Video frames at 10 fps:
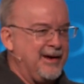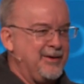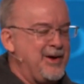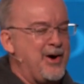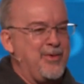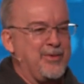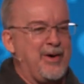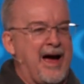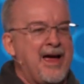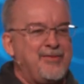No,
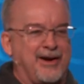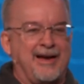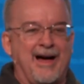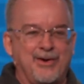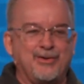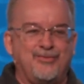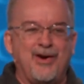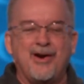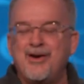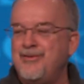I have a God who's
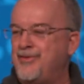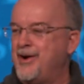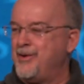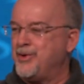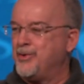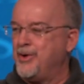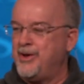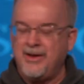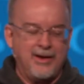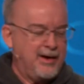very, very
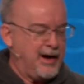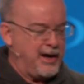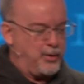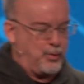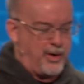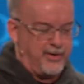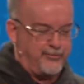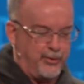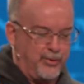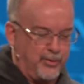good and a
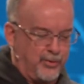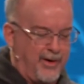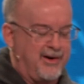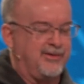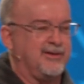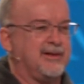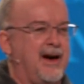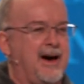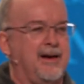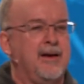wonderful, gracious
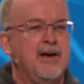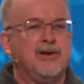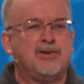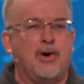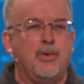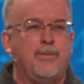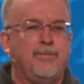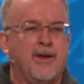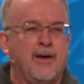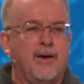God. So
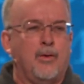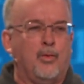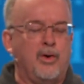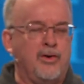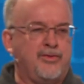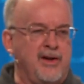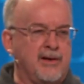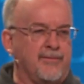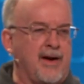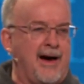when you
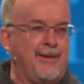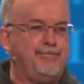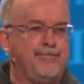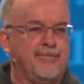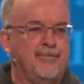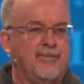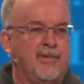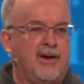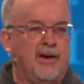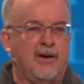think of God,
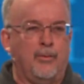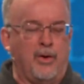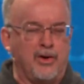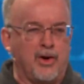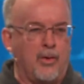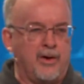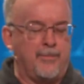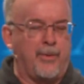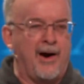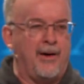when you go into
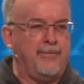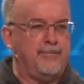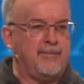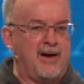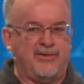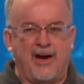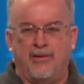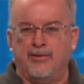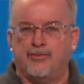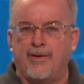prayer, my
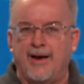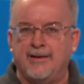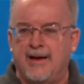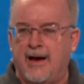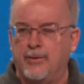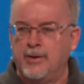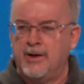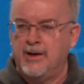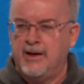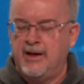challenge right now
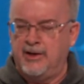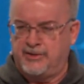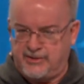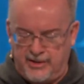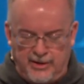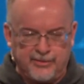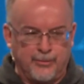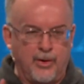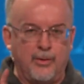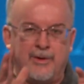is to this
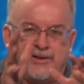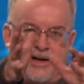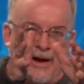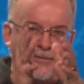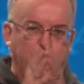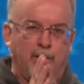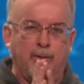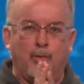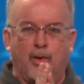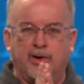room and to everyone
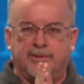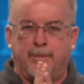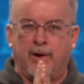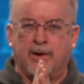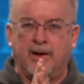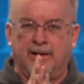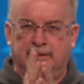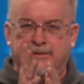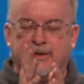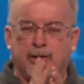in Warrensburg and
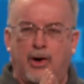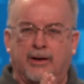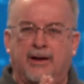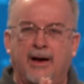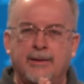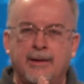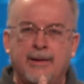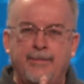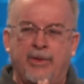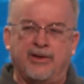listening online
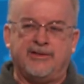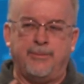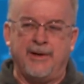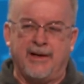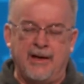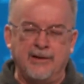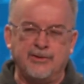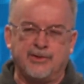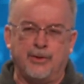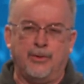is to begin
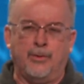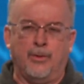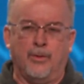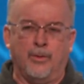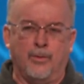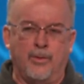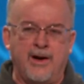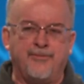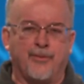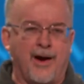to
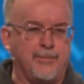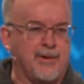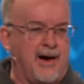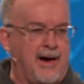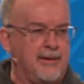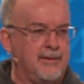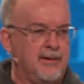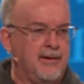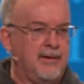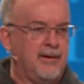reframe God
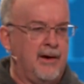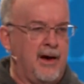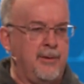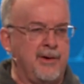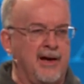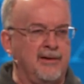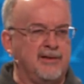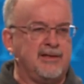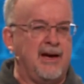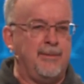and to begin to
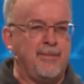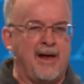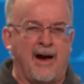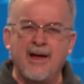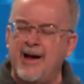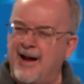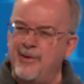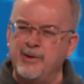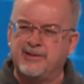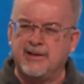say, man, I, I
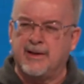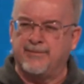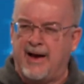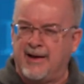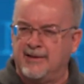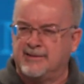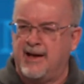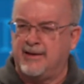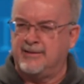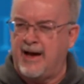always think of God as
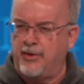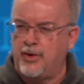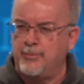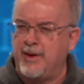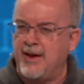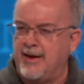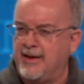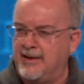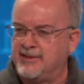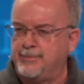like down on me and
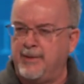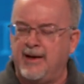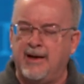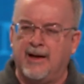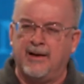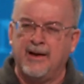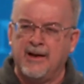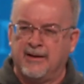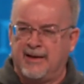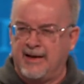against me and
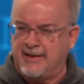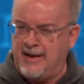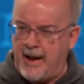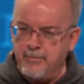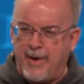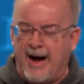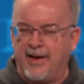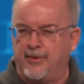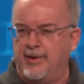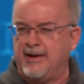like I'm
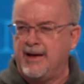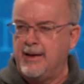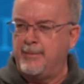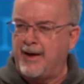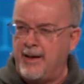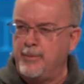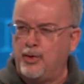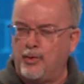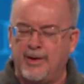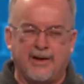bothering him and I'm
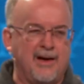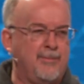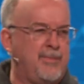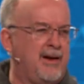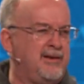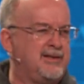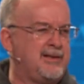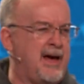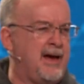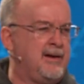annoying him. But
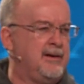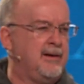instead,